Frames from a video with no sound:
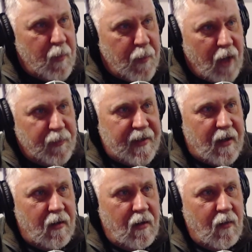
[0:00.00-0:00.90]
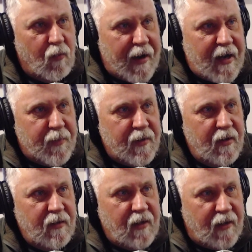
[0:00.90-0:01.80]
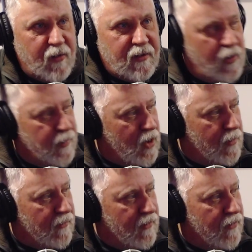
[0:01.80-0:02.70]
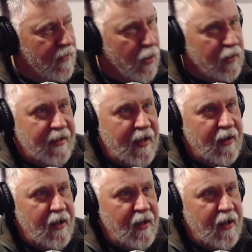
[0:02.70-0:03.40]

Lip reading: public ramp that goes into the Potomac River in Berkeley County?